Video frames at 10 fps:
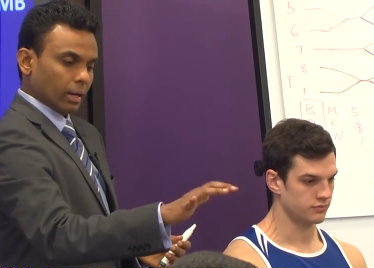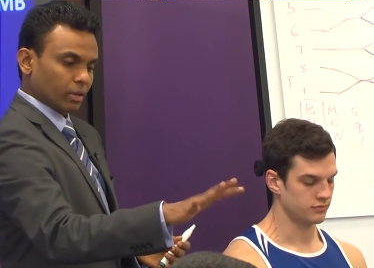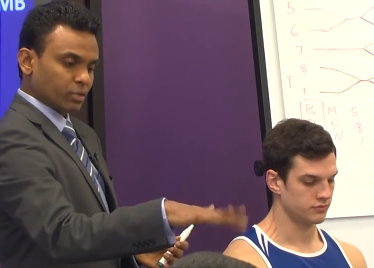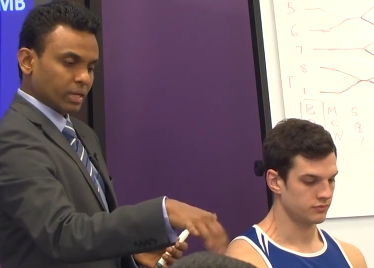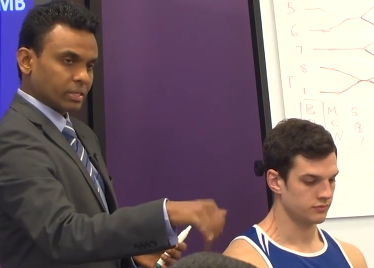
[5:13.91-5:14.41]

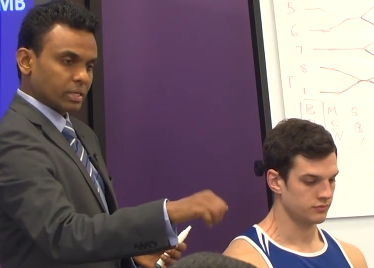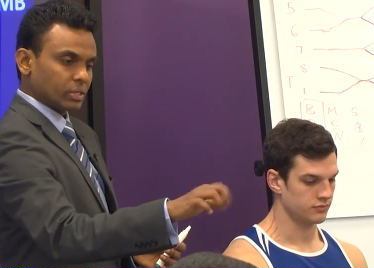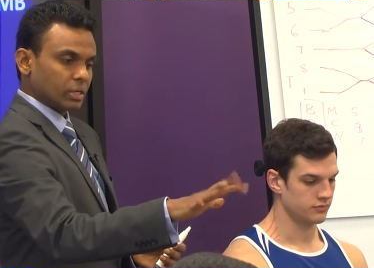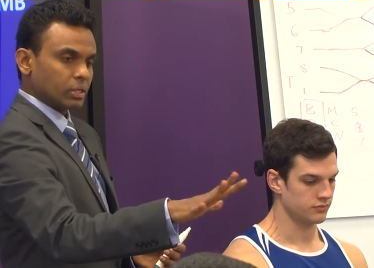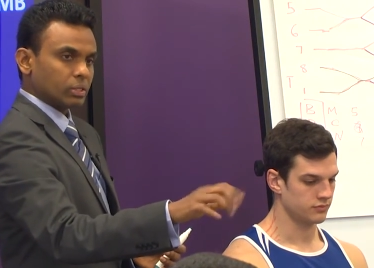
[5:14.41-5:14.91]
Speaker 1: wrist
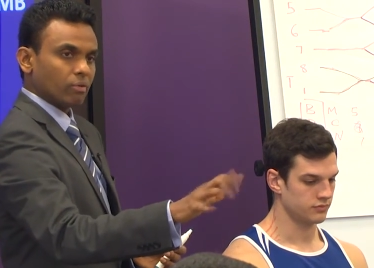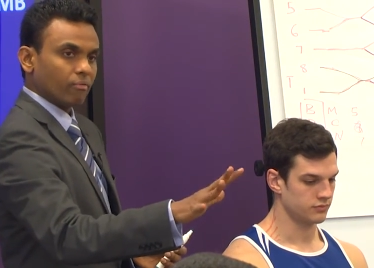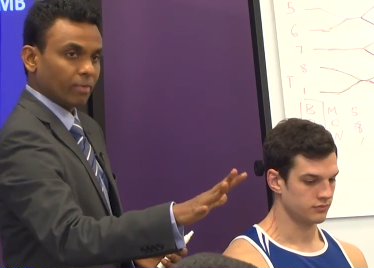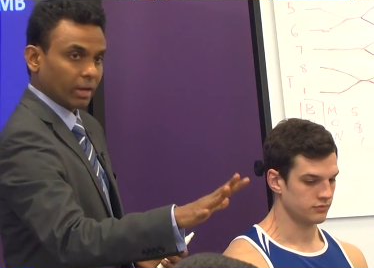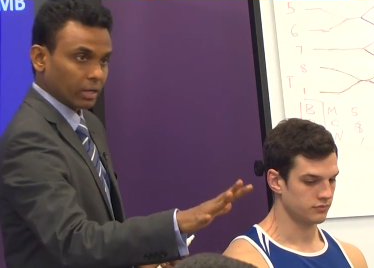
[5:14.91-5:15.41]
extensors,
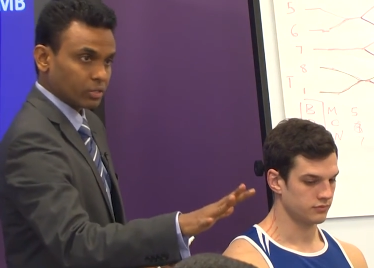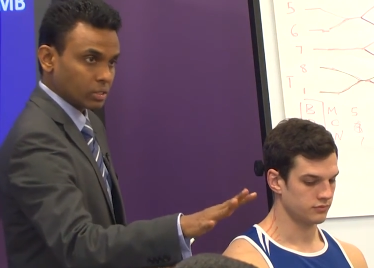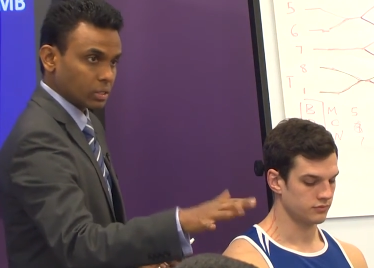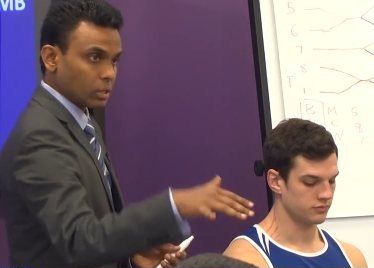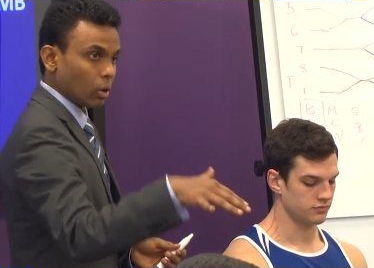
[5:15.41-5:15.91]
finger
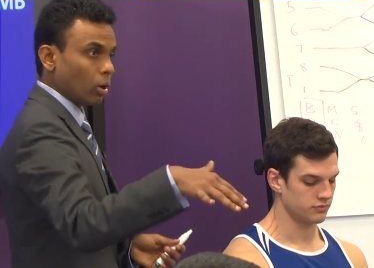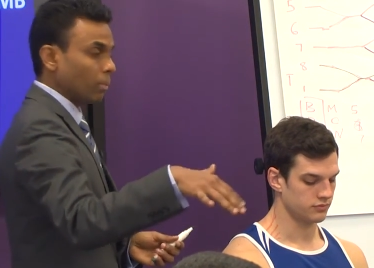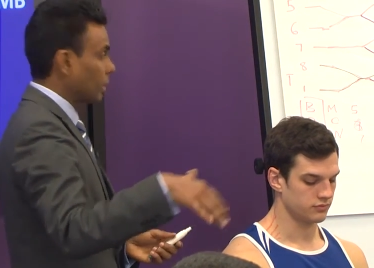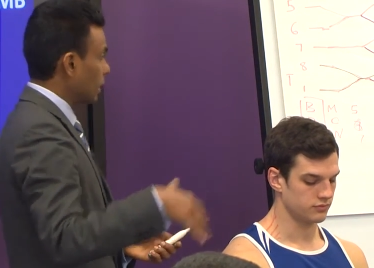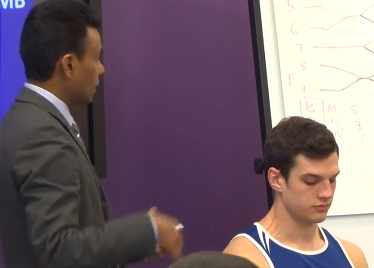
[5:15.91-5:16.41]
extensors, they're all
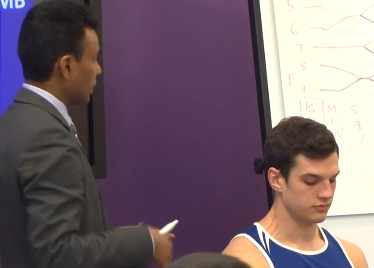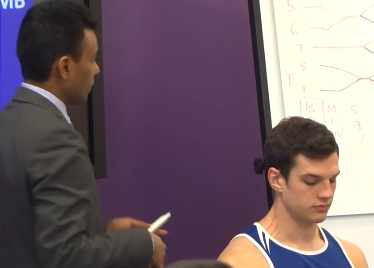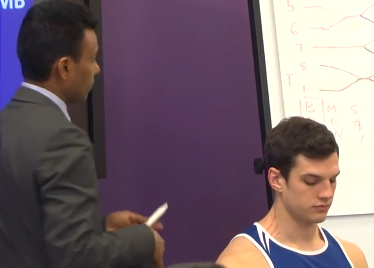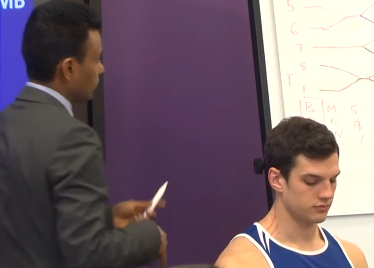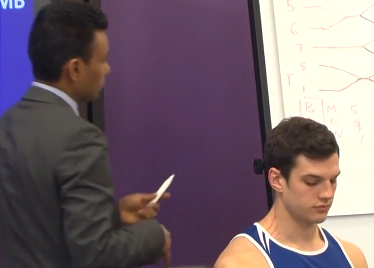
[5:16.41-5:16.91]
by the radial nerve.